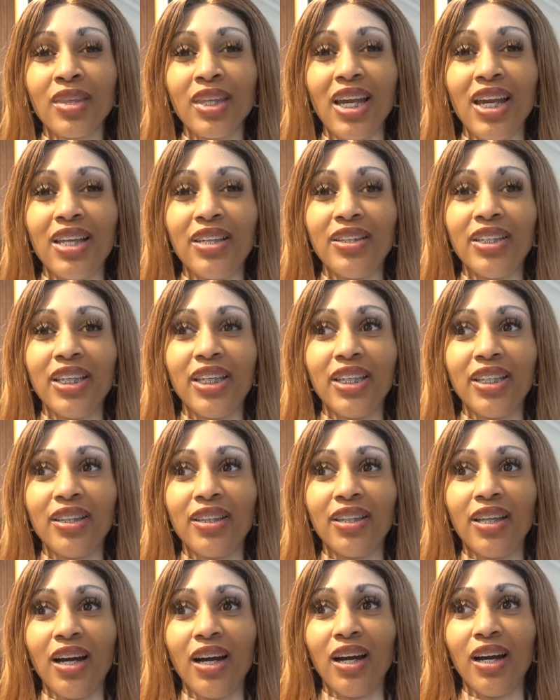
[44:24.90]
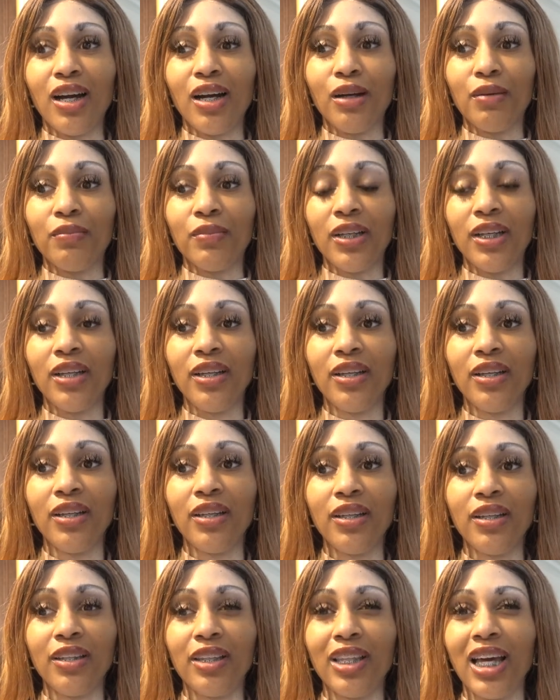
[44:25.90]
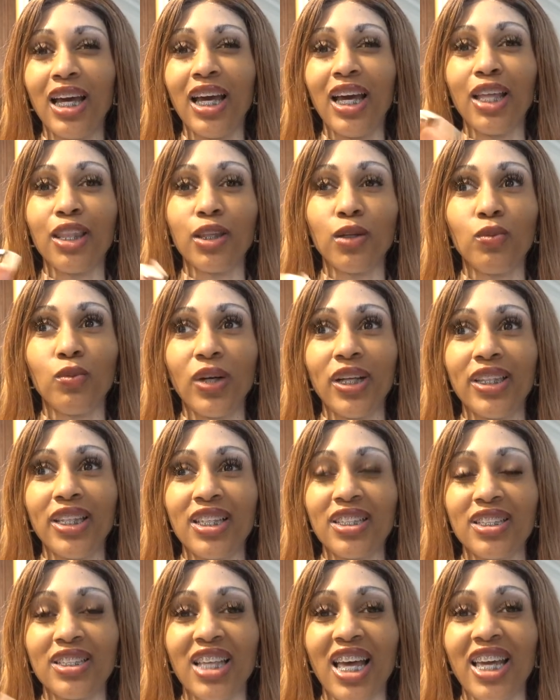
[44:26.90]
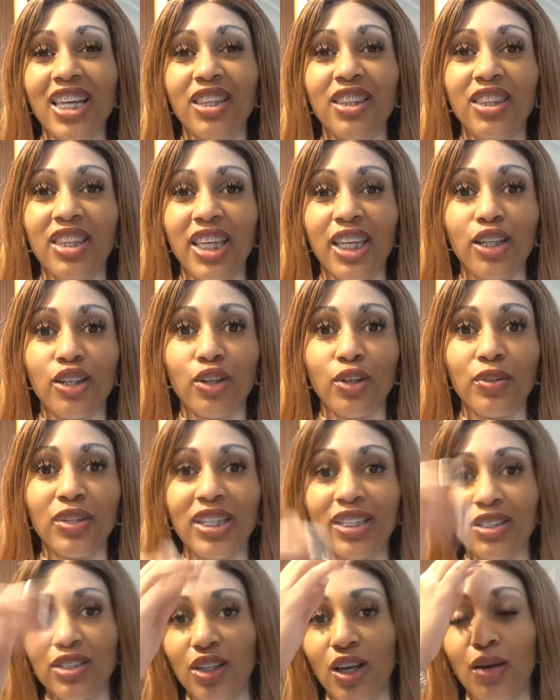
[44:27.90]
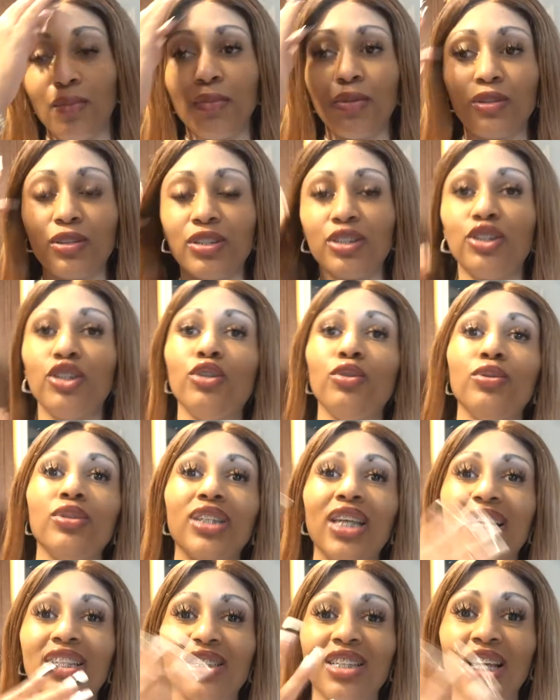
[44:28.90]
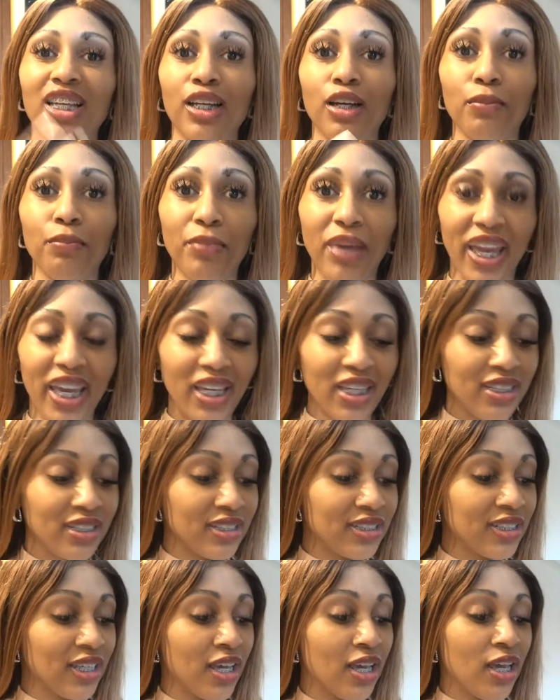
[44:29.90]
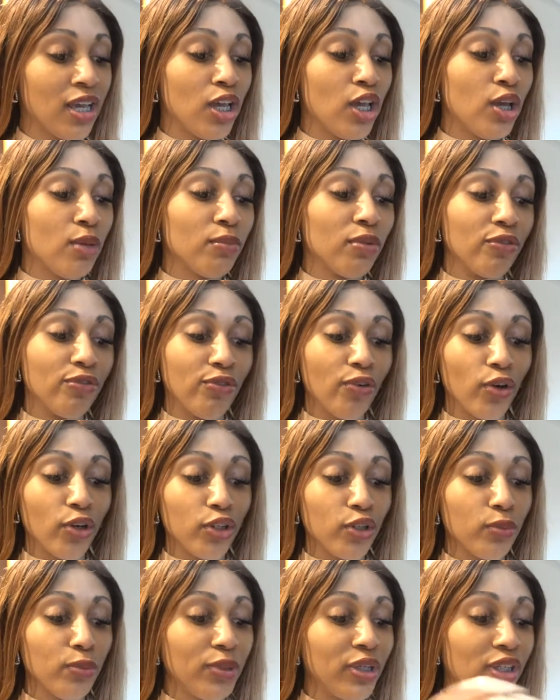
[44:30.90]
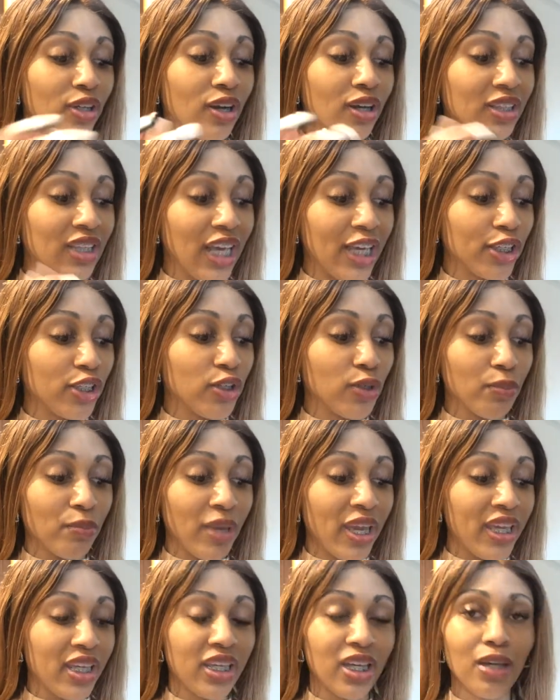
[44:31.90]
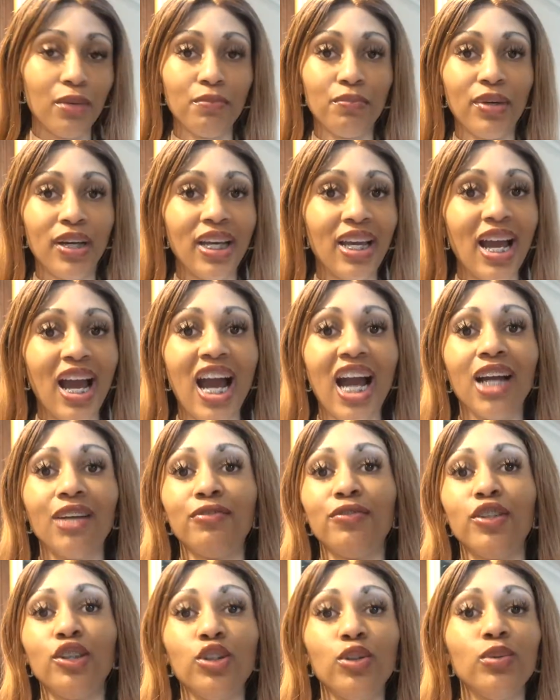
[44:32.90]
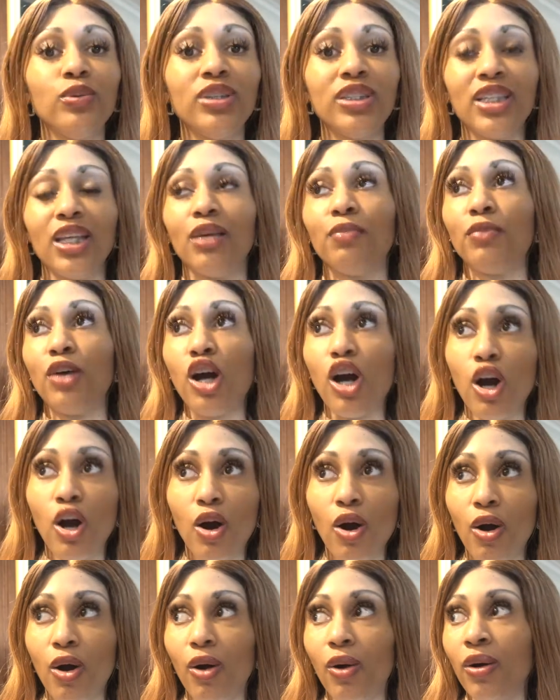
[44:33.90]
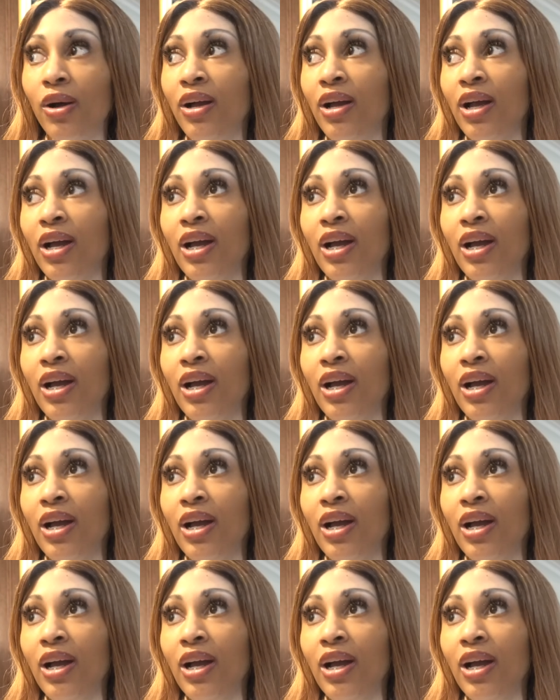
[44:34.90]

and then the other one that's like thicker, that's almost used as like a base before you put on like your makeup. But I've used them all.